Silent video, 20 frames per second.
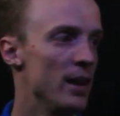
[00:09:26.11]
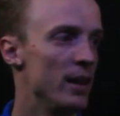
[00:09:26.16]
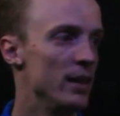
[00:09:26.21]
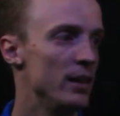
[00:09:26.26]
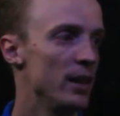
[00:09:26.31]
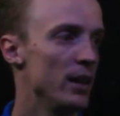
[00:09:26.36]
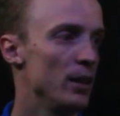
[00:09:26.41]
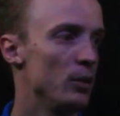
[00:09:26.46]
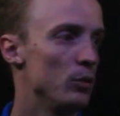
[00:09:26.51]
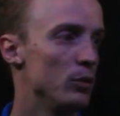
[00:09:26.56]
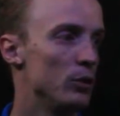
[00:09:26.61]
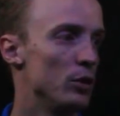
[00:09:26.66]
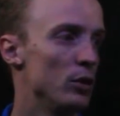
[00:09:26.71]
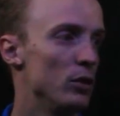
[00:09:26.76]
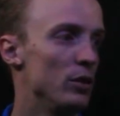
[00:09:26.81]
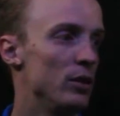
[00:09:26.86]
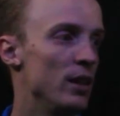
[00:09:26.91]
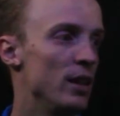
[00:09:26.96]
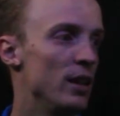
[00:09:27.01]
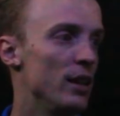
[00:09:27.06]
is equal
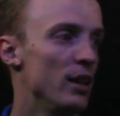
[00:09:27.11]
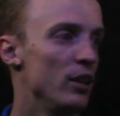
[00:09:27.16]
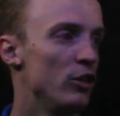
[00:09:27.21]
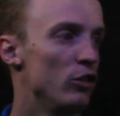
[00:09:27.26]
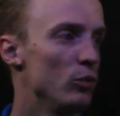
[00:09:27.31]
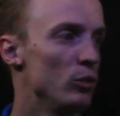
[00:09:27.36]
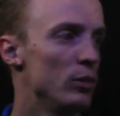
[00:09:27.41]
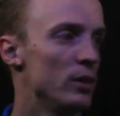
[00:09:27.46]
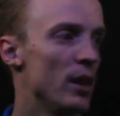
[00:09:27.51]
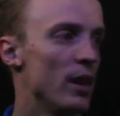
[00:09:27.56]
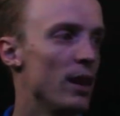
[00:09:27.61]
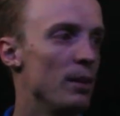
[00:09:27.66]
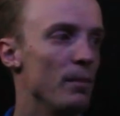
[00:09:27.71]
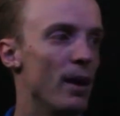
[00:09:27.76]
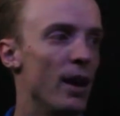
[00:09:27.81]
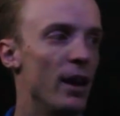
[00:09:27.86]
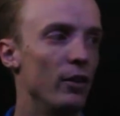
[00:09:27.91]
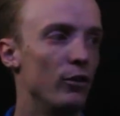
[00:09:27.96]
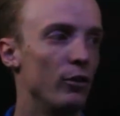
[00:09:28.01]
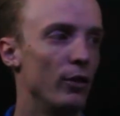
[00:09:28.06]
to the initial state
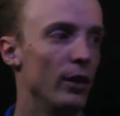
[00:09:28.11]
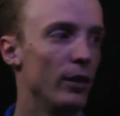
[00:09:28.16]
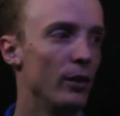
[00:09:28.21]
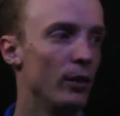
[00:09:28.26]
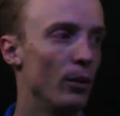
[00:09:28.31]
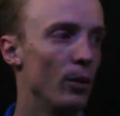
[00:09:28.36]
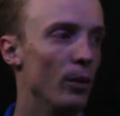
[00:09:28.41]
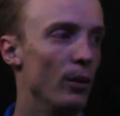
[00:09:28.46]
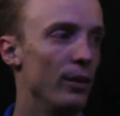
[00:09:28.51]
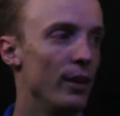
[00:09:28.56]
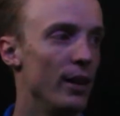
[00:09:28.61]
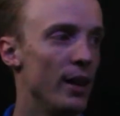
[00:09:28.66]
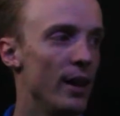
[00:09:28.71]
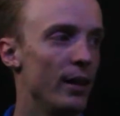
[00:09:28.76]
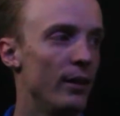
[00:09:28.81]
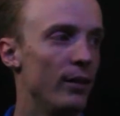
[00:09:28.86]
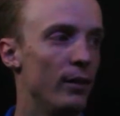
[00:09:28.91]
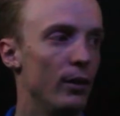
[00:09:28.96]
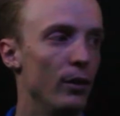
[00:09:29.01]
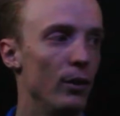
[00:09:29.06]
matrix or the
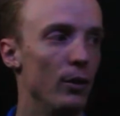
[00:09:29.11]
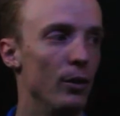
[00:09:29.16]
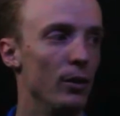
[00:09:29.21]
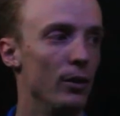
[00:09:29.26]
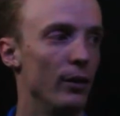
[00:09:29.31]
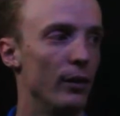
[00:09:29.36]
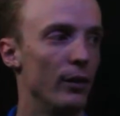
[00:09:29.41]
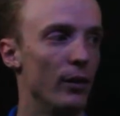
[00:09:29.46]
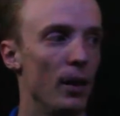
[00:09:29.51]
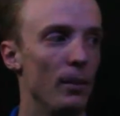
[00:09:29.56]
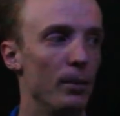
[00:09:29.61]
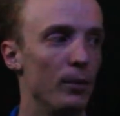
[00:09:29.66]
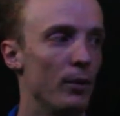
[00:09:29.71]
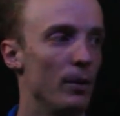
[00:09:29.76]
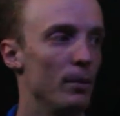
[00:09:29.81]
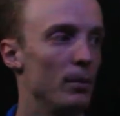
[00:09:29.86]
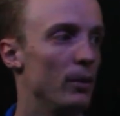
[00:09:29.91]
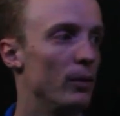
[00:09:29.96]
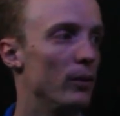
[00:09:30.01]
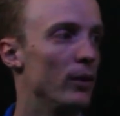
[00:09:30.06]
S2 the
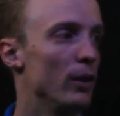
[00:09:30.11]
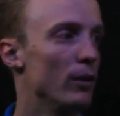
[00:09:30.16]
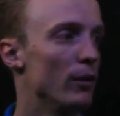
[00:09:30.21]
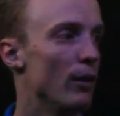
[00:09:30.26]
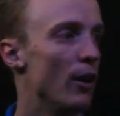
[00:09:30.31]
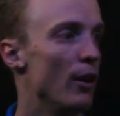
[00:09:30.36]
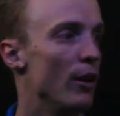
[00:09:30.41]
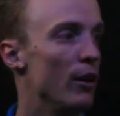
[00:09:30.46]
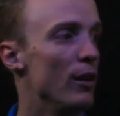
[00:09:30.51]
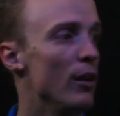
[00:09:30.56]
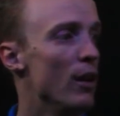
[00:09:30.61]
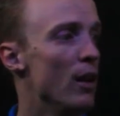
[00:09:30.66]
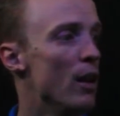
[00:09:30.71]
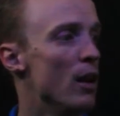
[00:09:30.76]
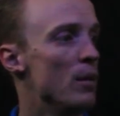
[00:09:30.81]
subscript of 0